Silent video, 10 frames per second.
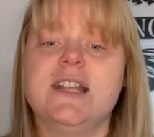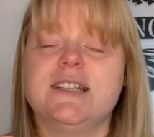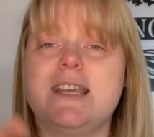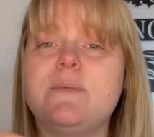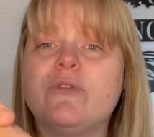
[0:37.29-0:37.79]
to
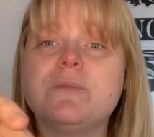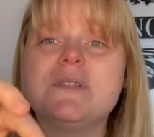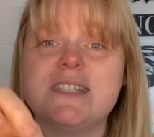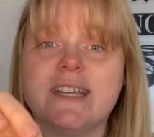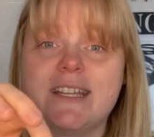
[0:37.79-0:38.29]
keep it from
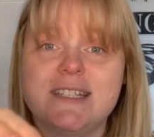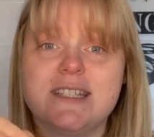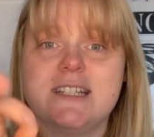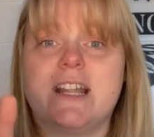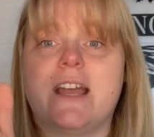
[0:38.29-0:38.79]
sticking to
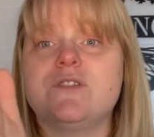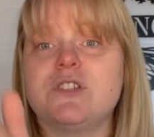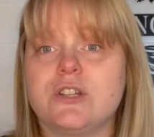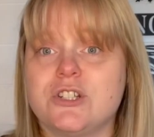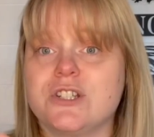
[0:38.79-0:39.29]
the knife so
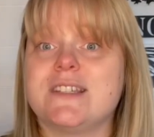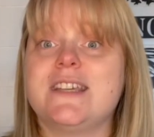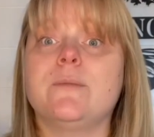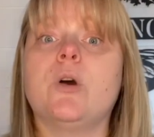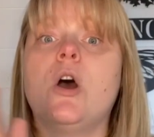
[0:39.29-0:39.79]
you can just
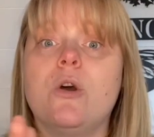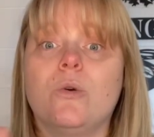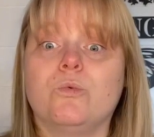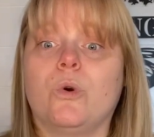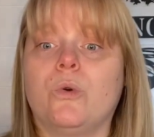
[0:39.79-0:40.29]
keep
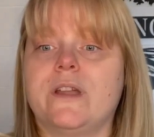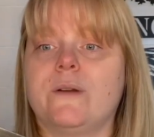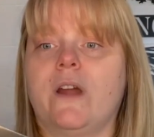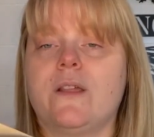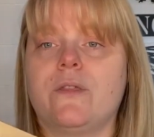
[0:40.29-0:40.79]
rolling
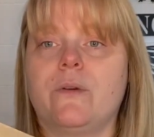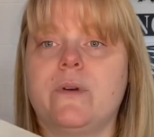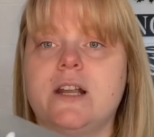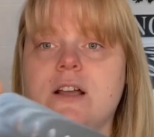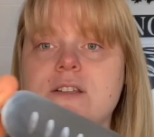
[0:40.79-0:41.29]
right through it.
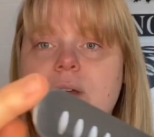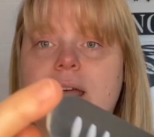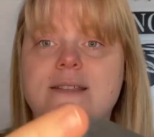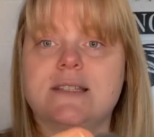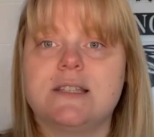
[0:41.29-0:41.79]
It also
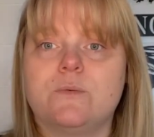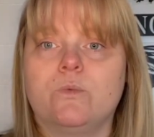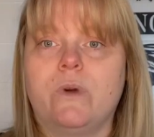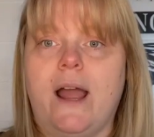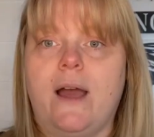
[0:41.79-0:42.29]
has this
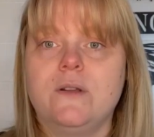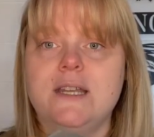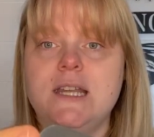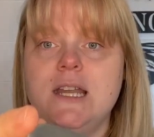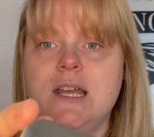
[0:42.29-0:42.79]

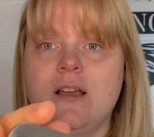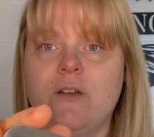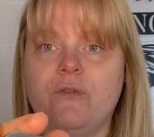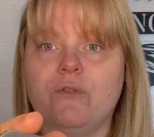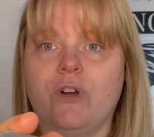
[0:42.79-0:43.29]
rounded
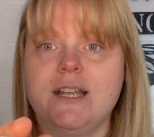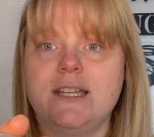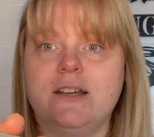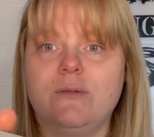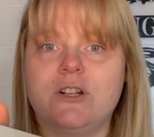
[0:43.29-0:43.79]
front
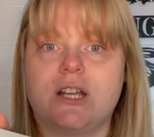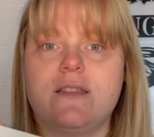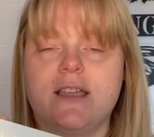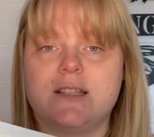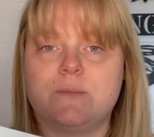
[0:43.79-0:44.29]
here, which I
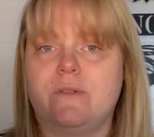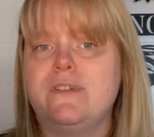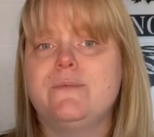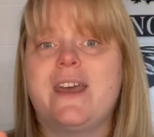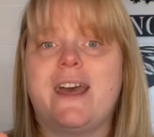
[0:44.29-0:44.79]
think is
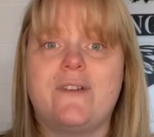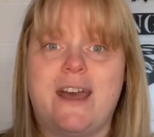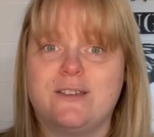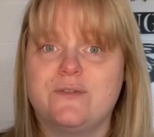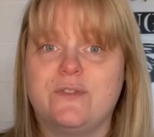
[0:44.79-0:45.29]
perfect. We have a
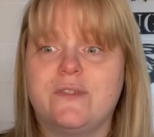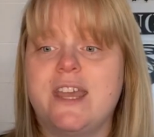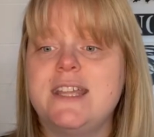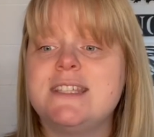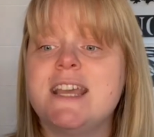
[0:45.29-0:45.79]
house full of
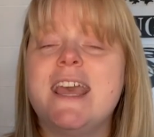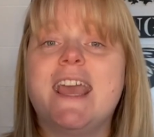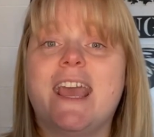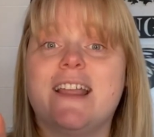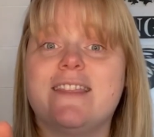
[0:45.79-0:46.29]
kids,
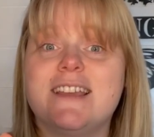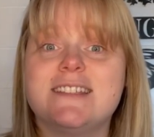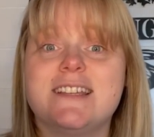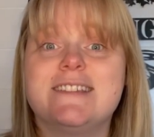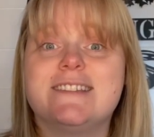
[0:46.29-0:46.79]
and
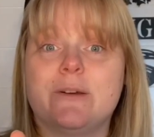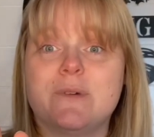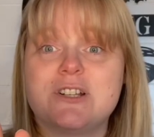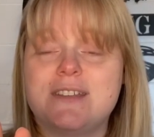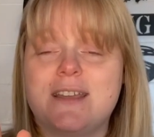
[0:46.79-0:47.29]
this is so
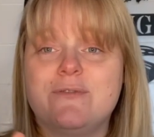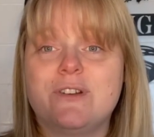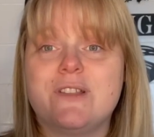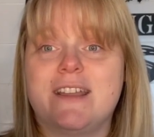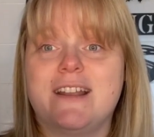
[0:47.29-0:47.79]
much
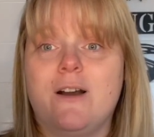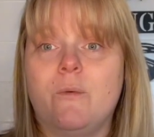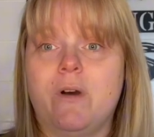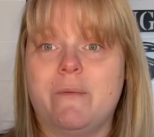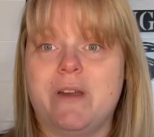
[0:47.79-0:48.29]
safer than
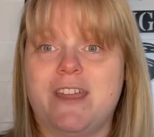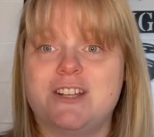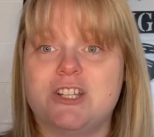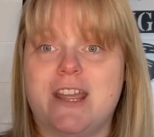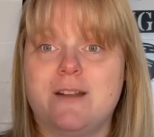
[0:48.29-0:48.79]
one with a
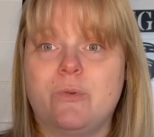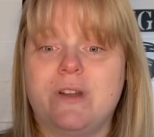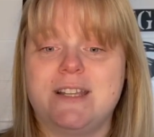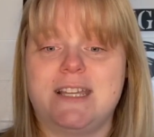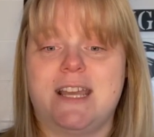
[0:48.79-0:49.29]
giant
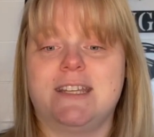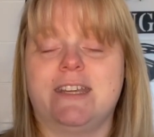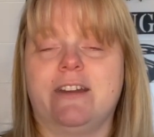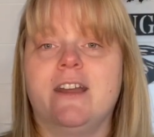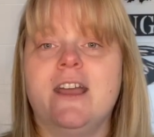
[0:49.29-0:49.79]
pointy end
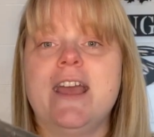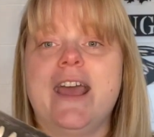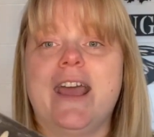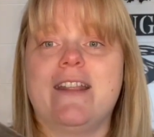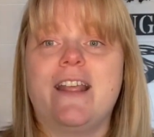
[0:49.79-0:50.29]
here.
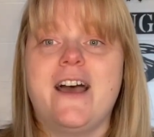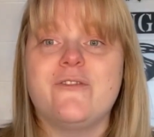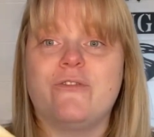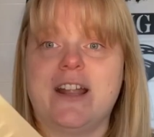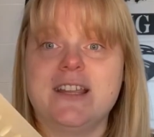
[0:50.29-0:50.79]
And
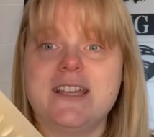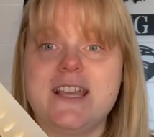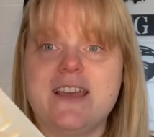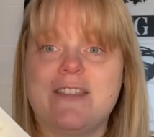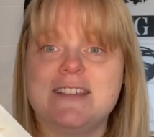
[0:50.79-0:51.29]

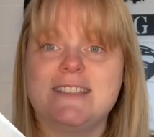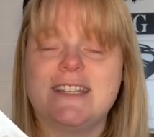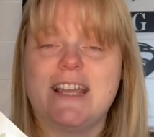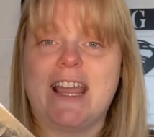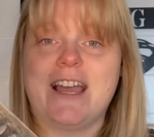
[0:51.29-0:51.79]
finally, this
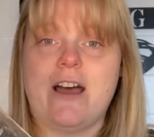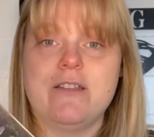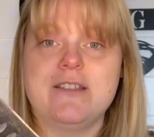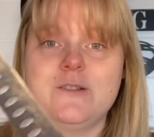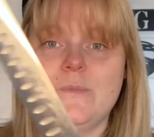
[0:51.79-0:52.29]
thing,
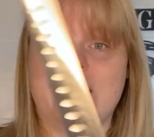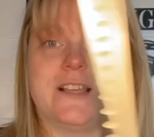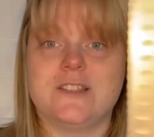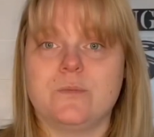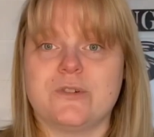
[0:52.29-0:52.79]
other than being
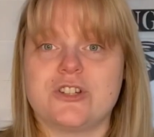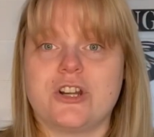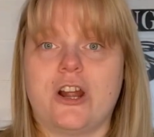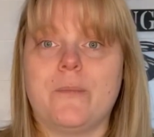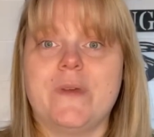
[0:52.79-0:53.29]
super
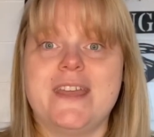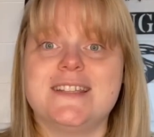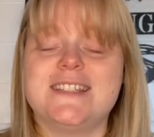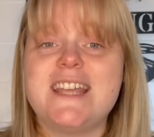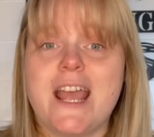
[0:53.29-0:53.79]
sharp,
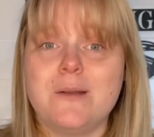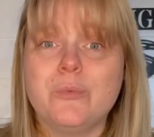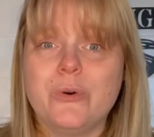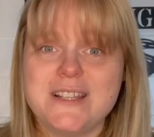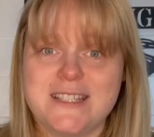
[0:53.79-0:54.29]
is
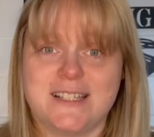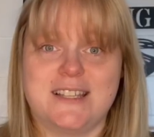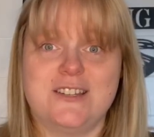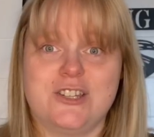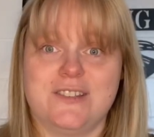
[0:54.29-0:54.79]
10.6
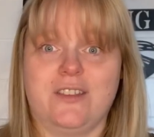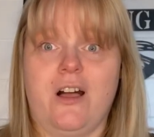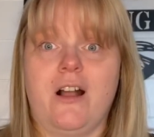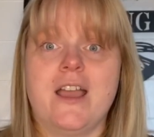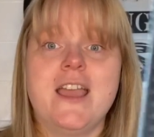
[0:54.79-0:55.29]
inches
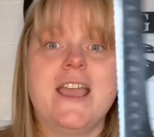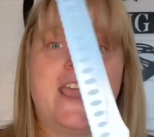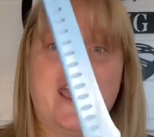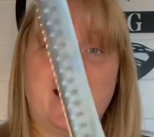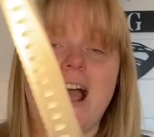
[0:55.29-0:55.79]
long.
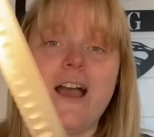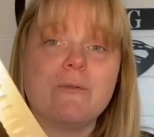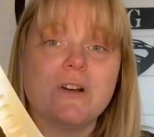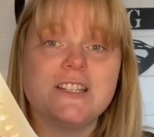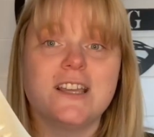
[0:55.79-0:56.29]
And I
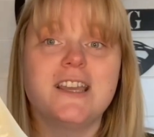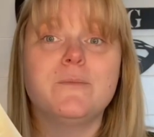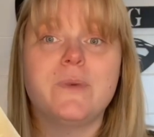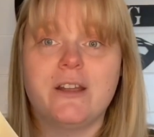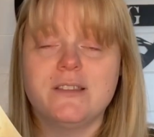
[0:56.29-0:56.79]
want to
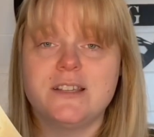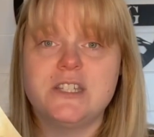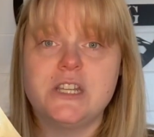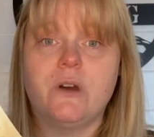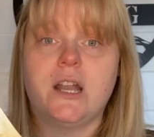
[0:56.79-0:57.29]
compare this
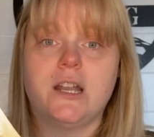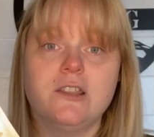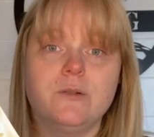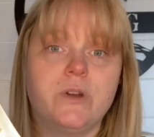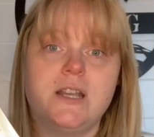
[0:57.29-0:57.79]
to
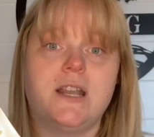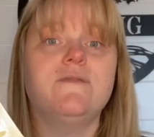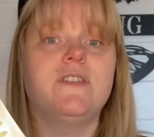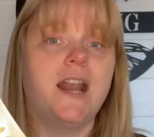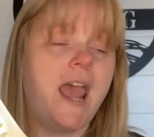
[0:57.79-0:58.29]
another bread knife
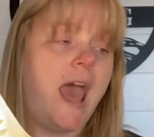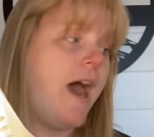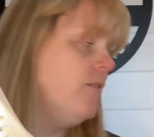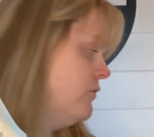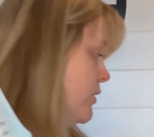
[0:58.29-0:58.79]
that I have,